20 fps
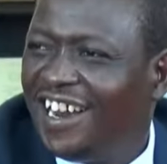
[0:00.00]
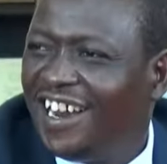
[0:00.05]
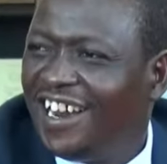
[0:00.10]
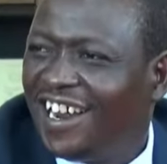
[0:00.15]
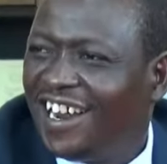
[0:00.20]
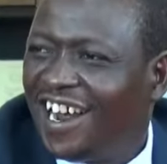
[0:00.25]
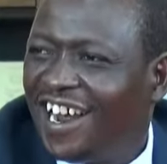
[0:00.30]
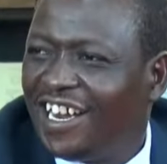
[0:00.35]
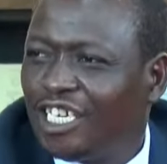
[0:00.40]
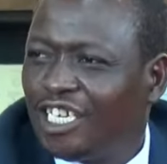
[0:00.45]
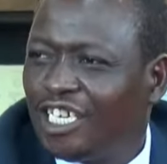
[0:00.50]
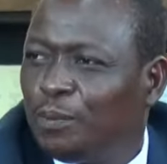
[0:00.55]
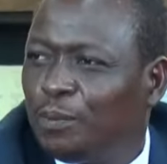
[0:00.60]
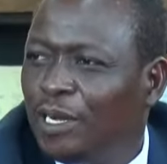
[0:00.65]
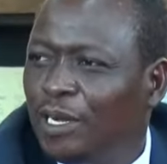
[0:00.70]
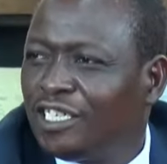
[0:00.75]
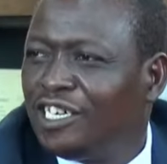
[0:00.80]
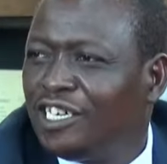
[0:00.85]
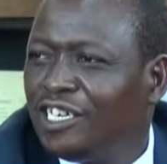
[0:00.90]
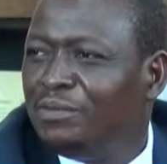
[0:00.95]
and the space
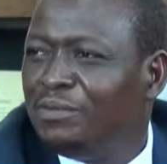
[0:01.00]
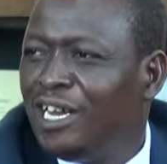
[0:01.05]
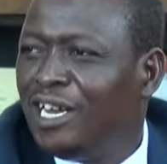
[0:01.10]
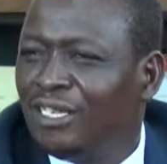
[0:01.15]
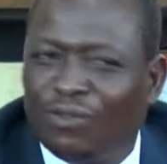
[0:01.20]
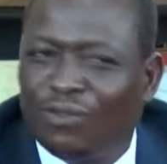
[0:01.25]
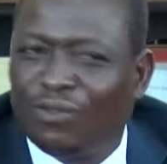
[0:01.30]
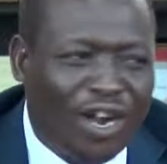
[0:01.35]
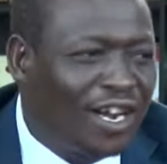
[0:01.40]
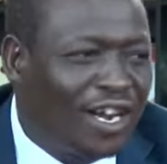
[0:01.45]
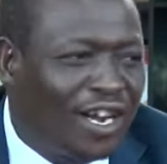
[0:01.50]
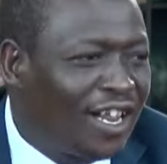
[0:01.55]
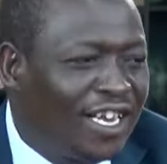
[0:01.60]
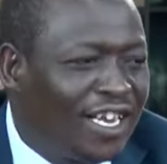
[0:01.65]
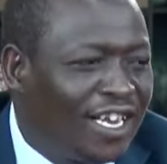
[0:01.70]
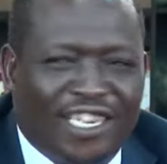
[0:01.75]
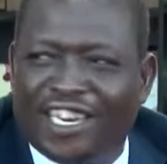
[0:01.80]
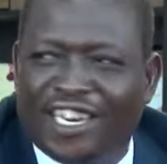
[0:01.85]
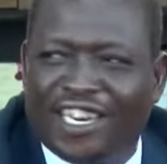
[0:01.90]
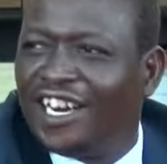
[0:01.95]
remains for another
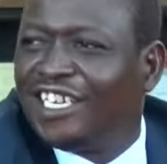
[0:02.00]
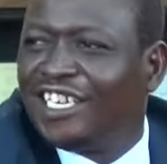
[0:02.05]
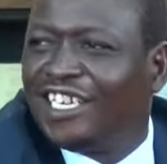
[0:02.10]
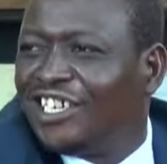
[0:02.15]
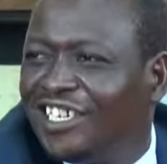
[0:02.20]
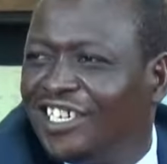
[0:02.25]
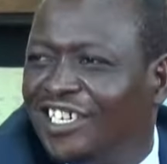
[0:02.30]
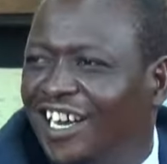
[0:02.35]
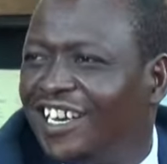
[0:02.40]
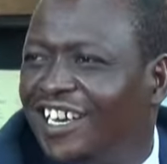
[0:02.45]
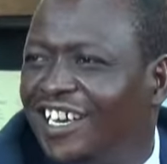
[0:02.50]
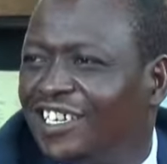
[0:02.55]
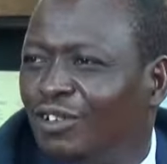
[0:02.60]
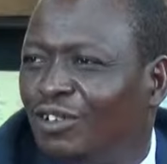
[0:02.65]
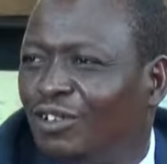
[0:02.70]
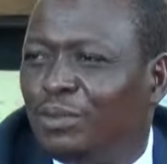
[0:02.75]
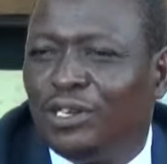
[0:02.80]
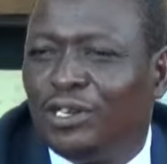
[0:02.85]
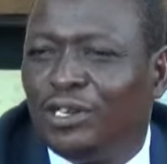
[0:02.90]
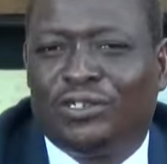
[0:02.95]
generation, and it will
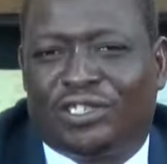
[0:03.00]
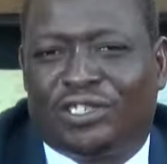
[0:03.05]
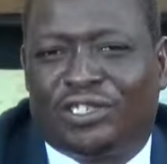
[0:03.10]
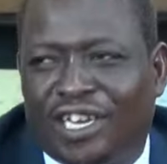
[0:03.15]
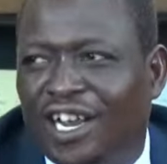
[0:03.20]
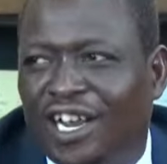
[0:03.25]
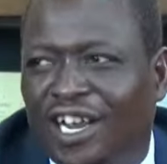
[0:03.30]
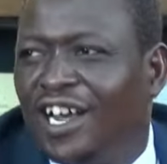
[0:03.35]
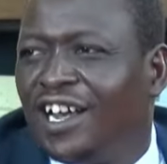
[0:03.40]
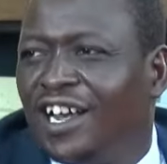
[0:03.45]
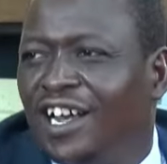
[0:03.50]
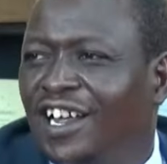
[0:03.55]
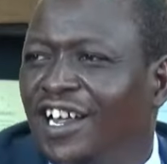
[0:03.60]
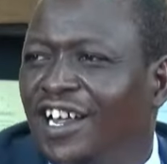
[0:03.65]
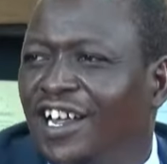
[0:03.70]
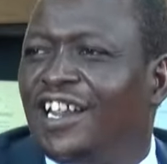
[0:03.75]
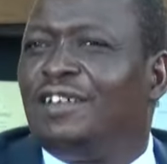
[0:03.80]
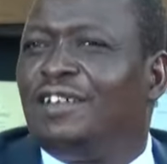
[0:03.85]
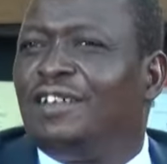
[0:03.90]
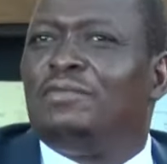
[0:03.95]
be used
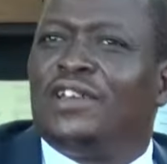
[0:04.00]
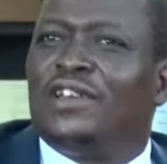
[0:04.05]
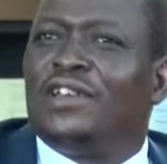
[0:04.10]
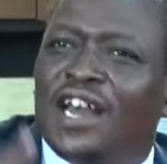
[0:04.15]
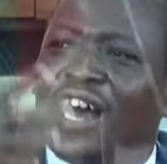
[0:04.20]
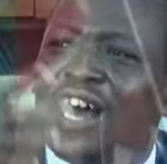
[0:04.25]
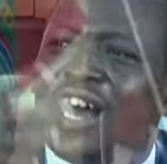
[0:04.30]
years